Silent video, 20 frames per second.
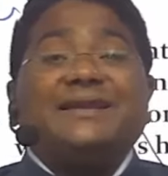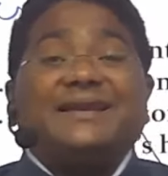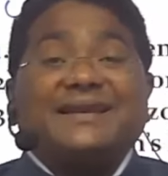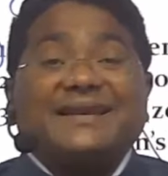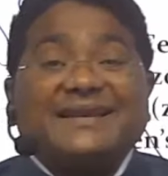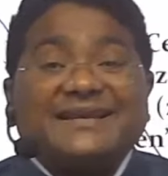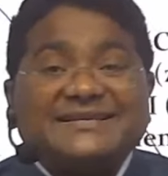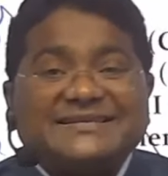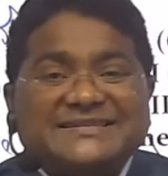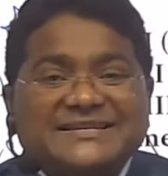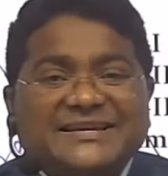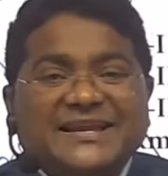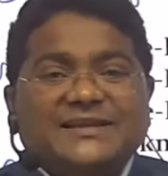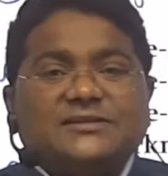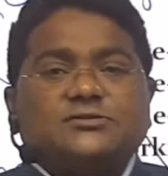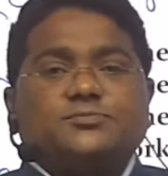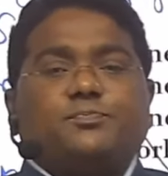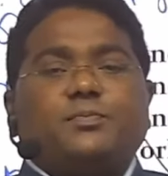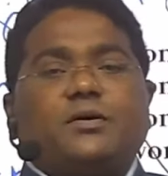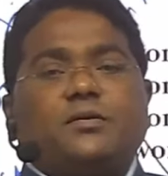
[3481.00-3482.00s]

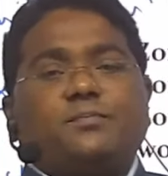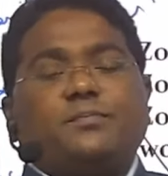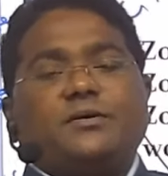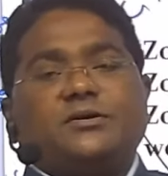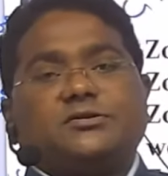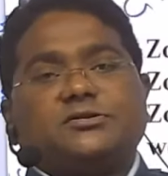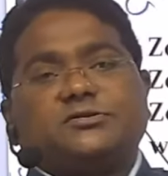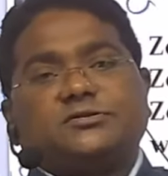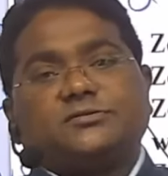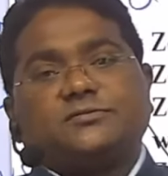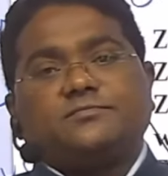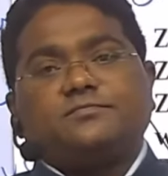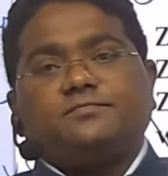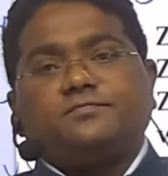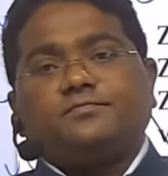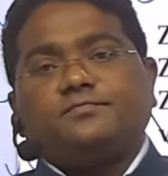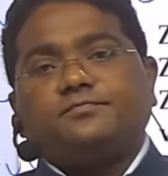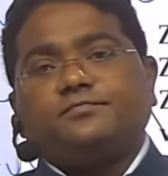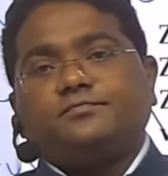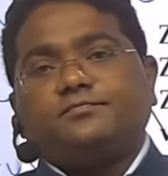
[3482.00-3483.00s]
residence purpose.
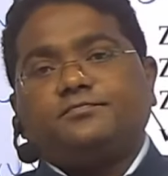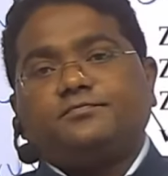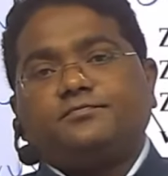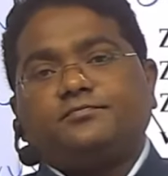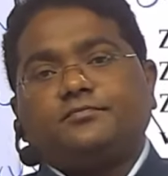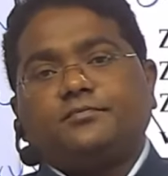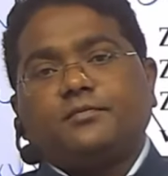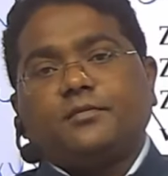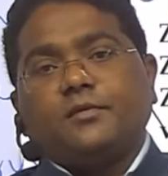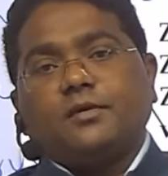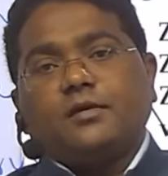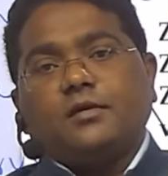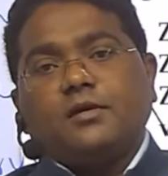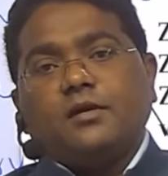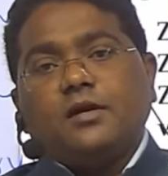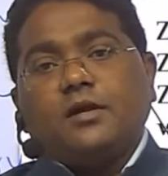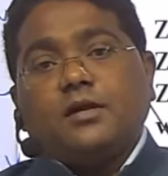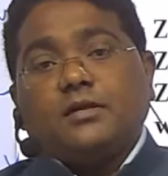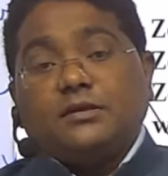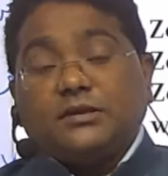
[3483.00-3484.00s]

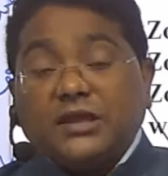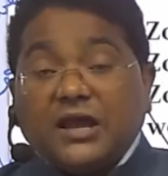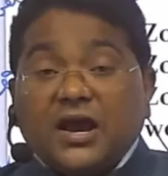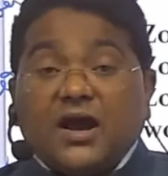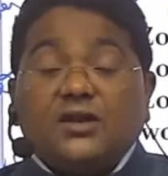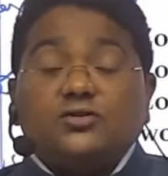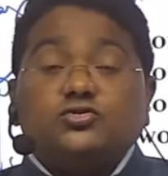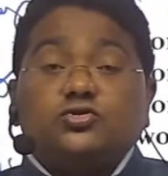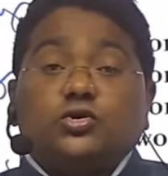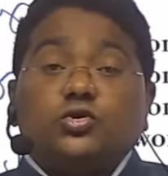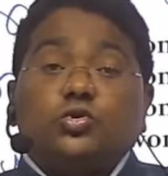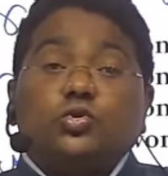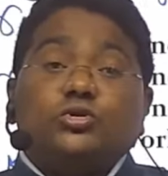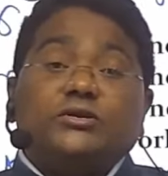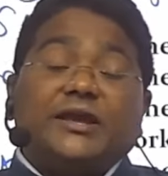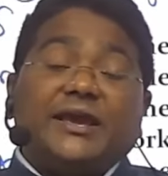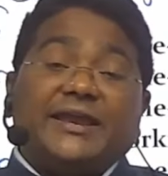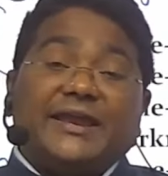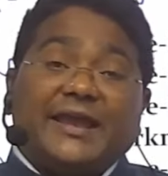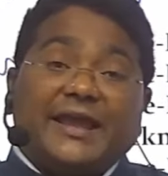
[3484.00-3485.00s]
They also do
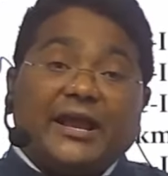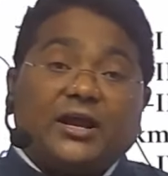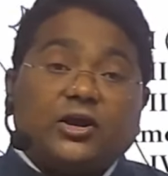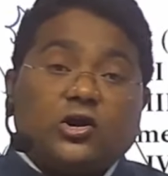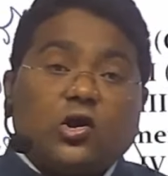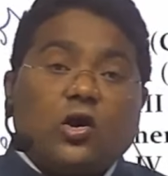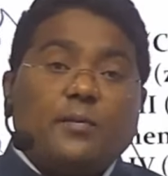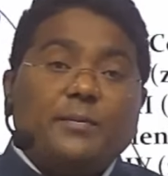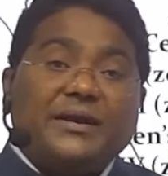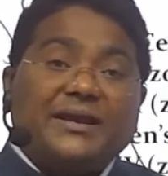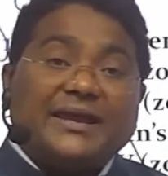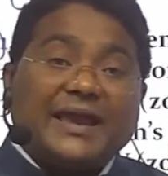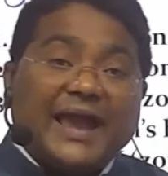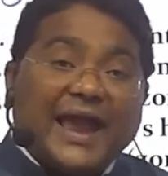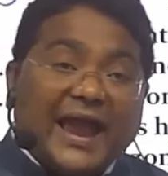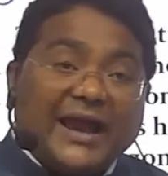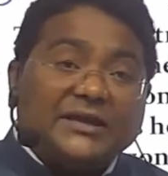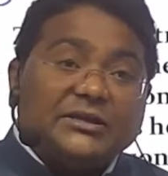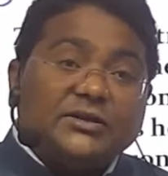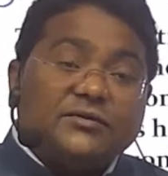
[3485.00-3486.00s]
their economic
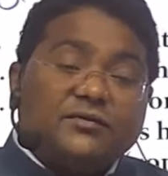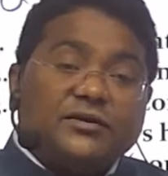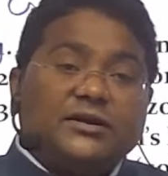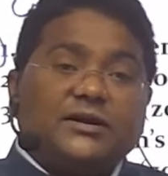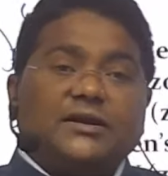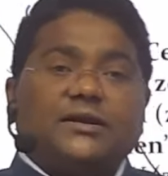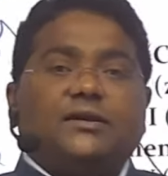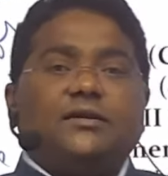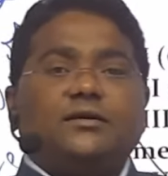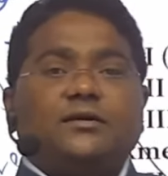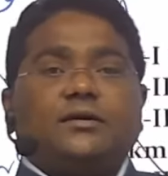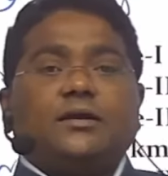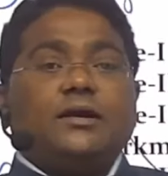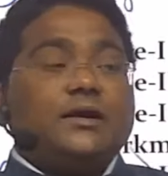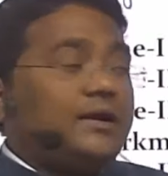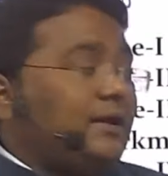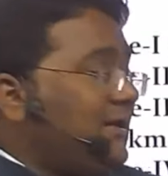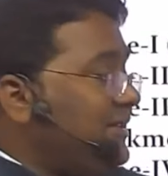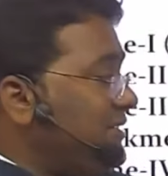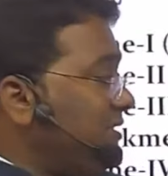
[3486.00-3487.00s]
activity
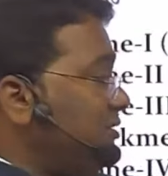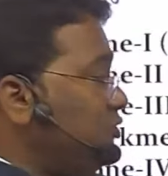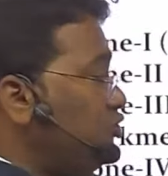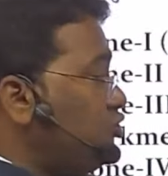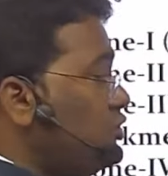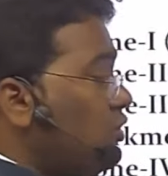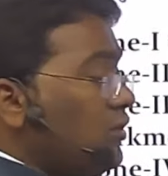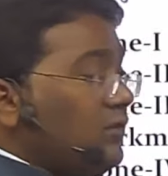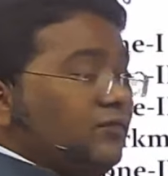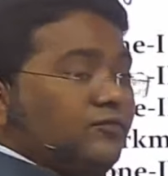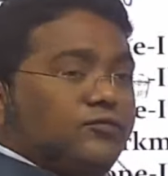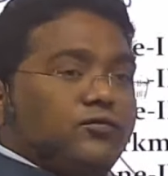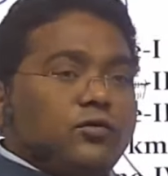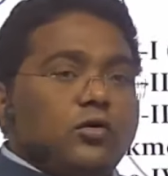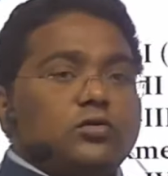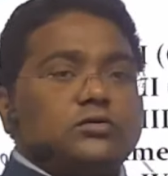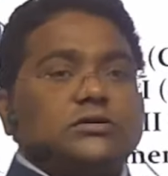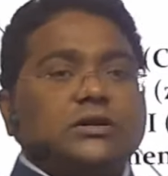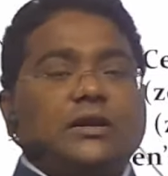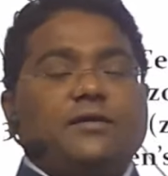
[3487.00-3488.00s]
in the zone
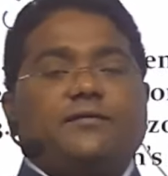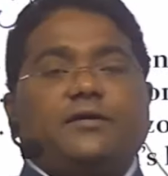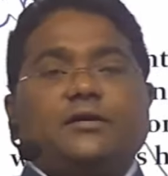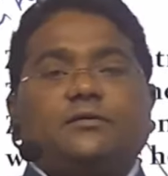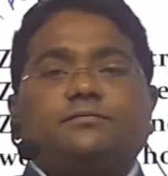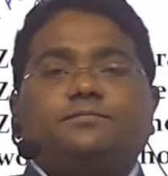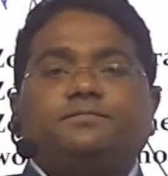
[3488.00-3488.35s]
4th level,